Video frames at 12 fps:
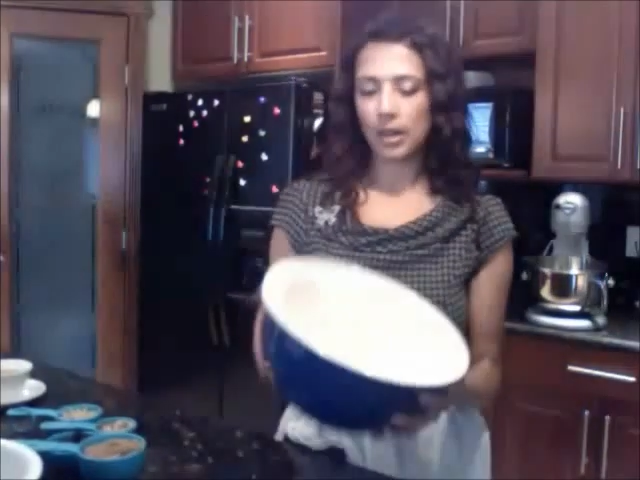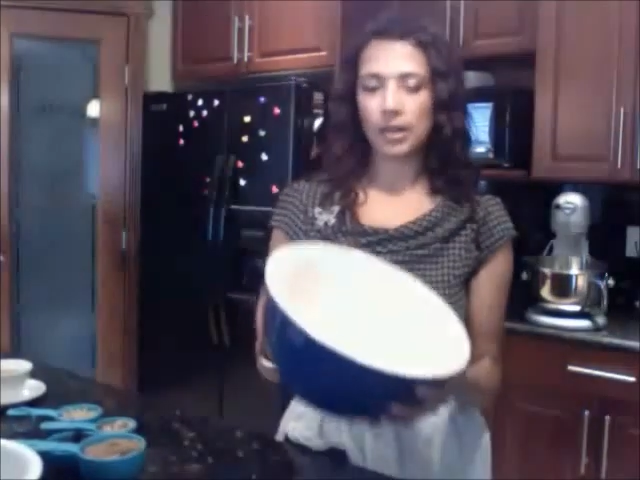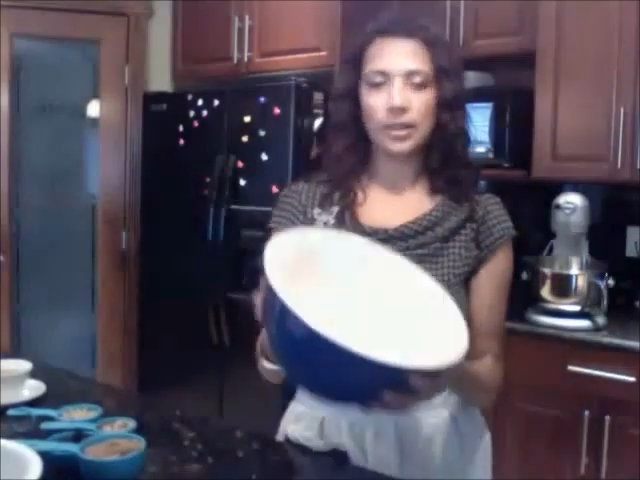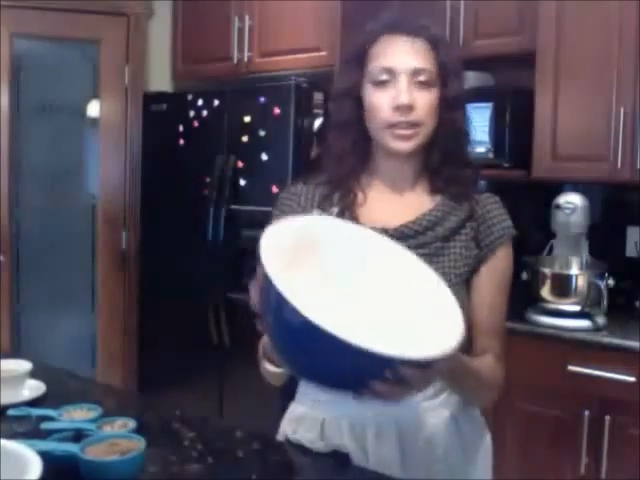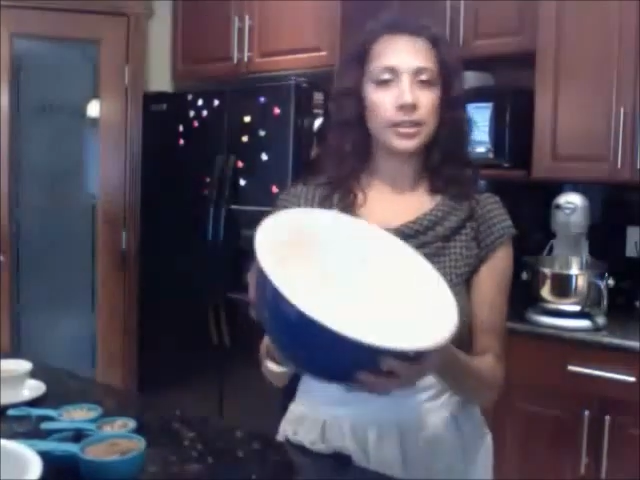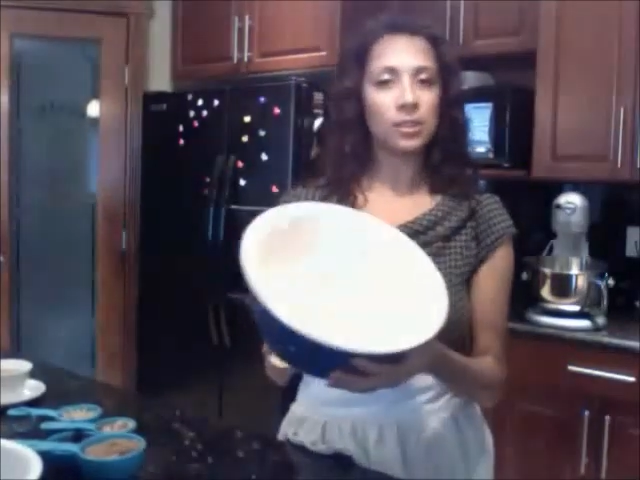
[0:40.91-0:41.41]

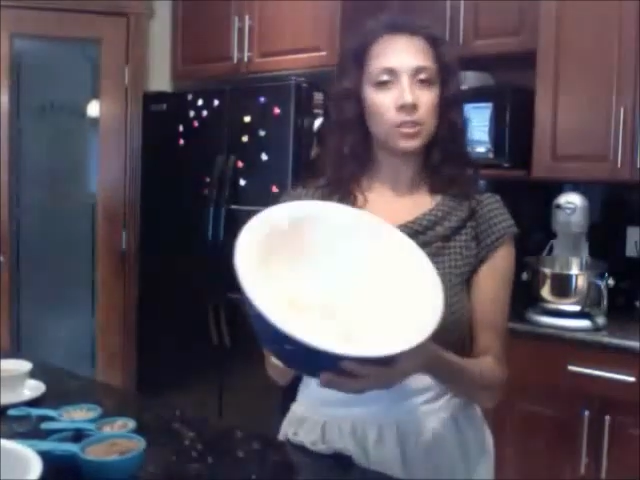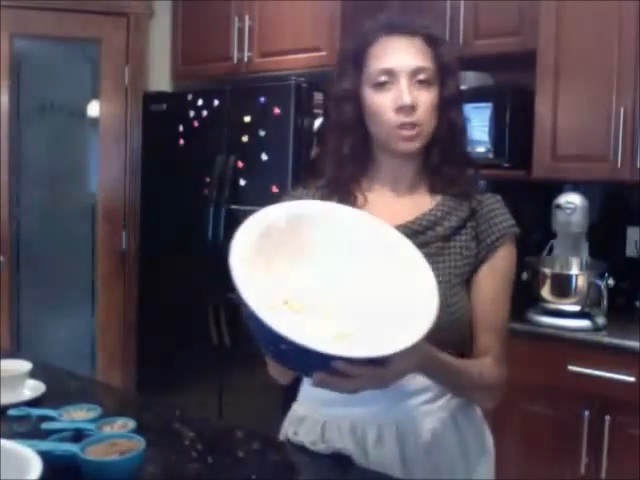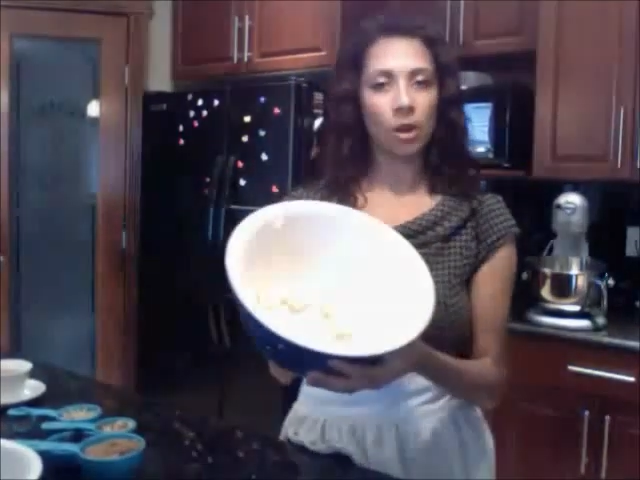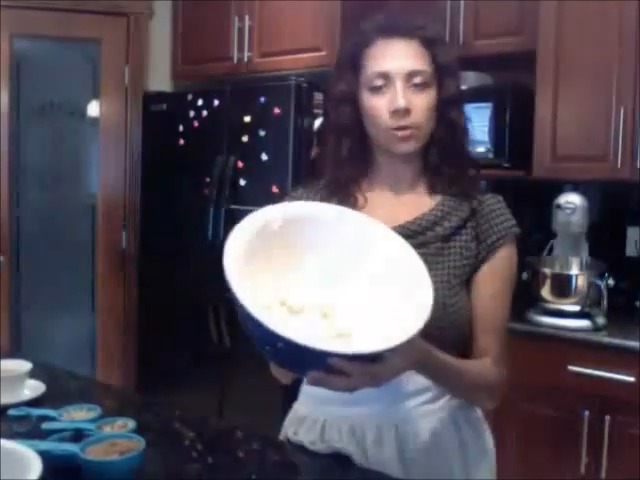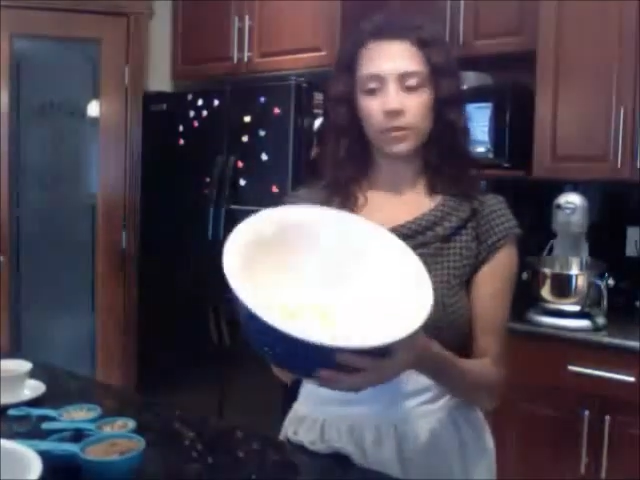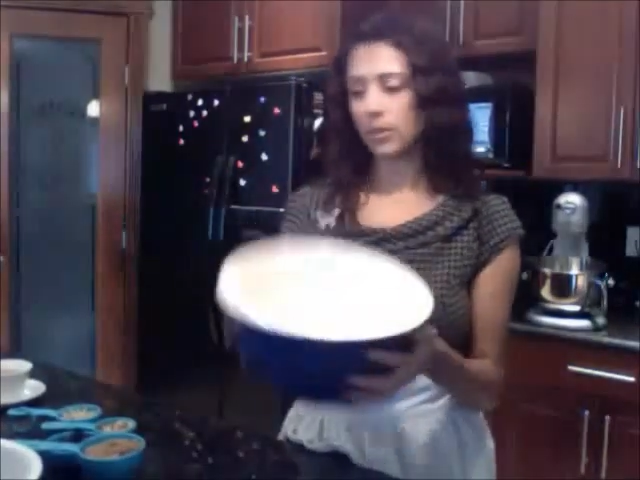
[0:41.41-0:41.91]
nice and
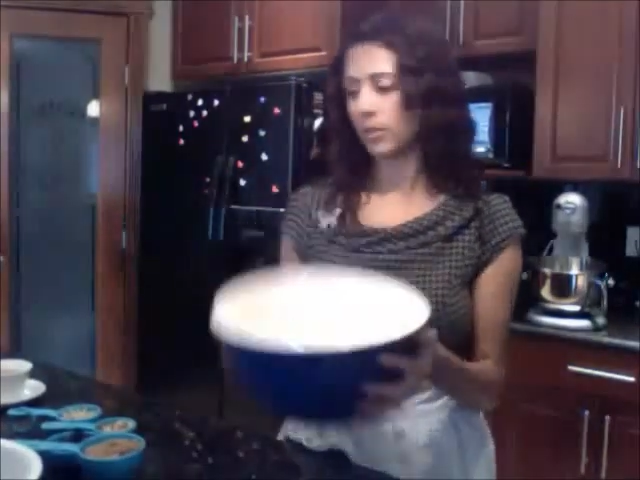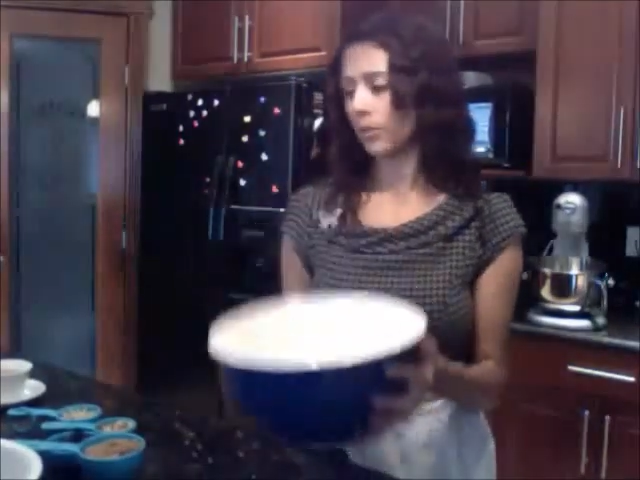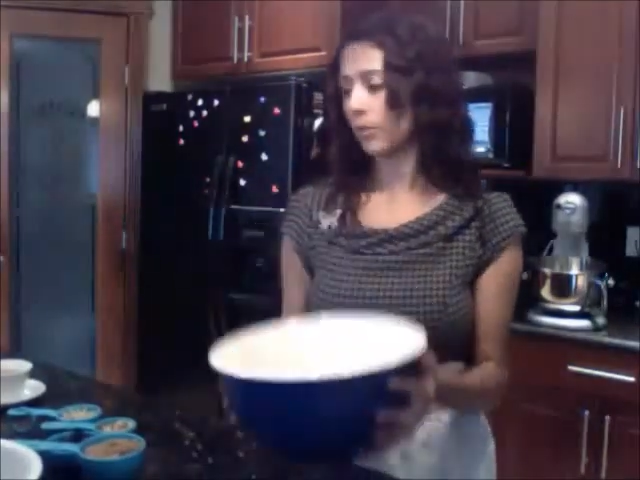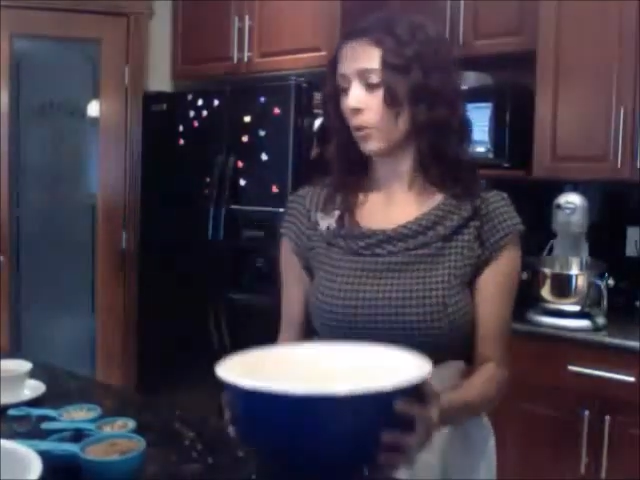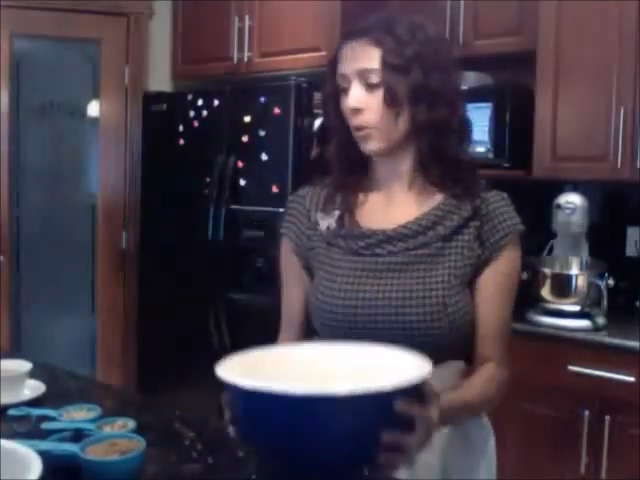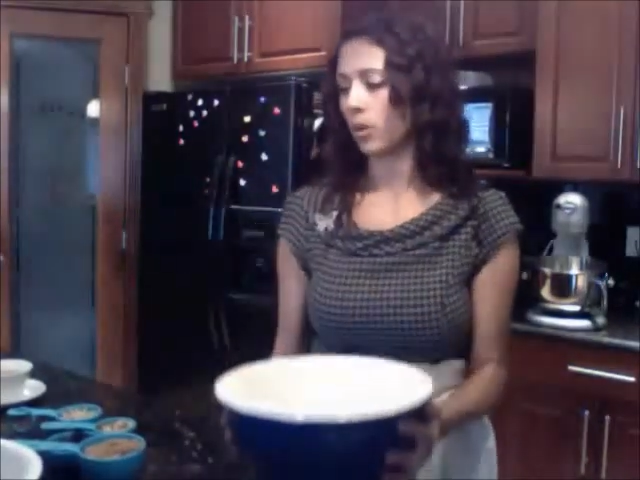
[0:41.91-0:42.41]
softened, of
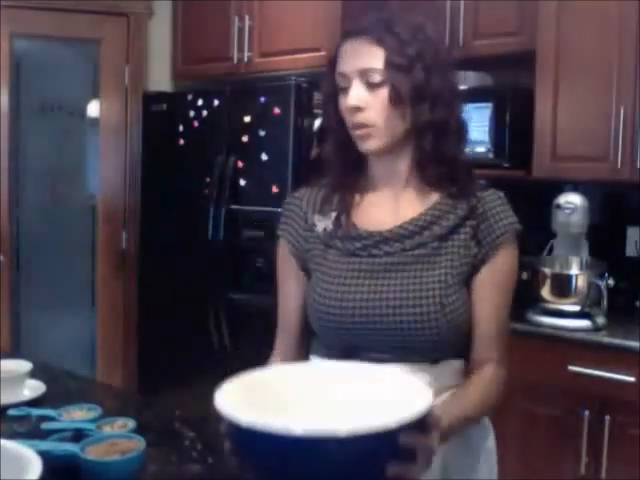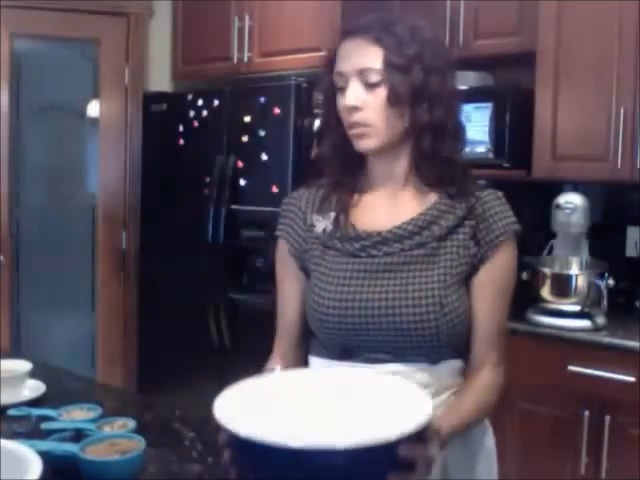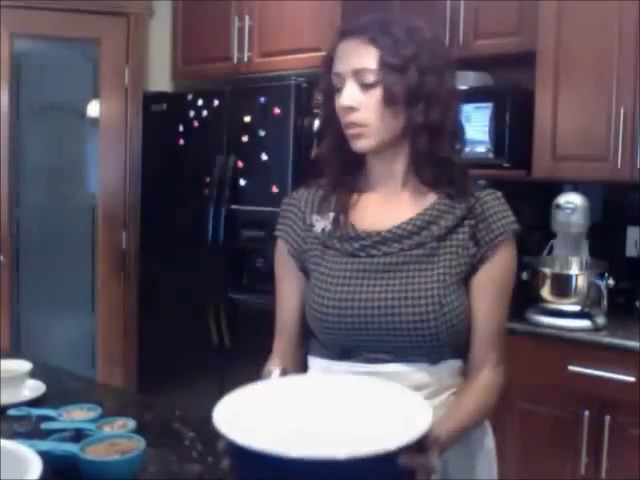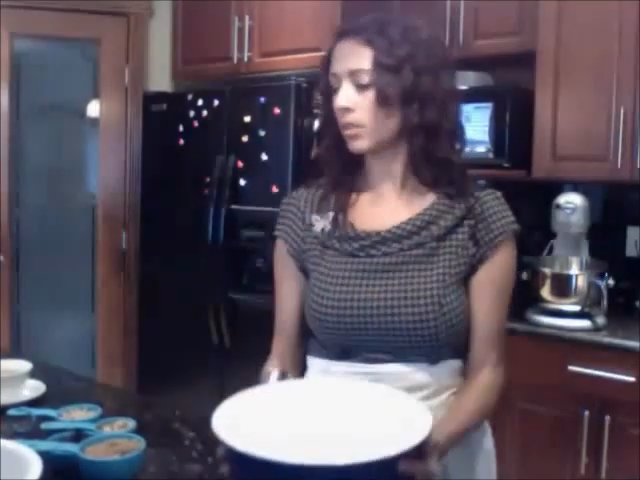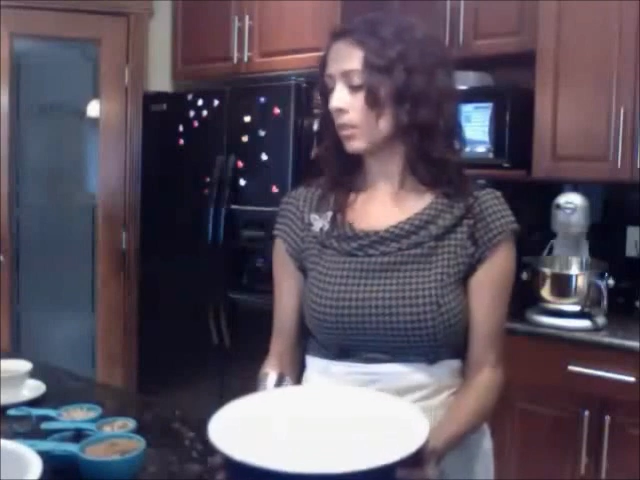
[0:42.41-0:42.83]
course.